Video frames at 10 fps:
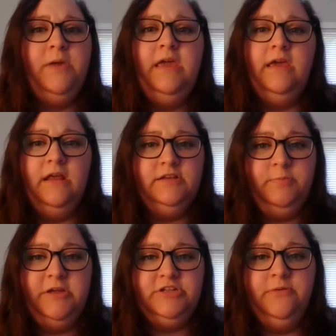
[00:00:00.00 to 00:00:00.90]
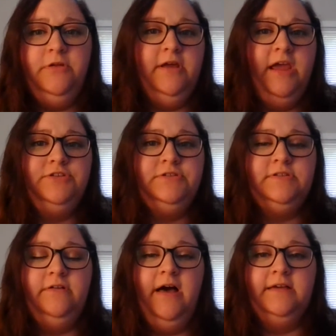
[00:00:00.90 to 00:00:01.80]
be in a speech
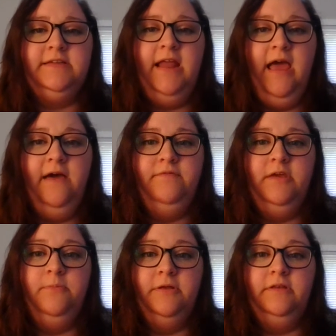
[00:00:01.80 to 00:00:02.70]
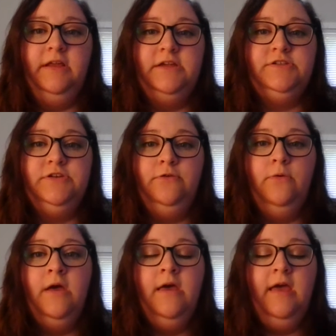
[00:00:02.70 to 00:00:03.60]
communications class and have the ability to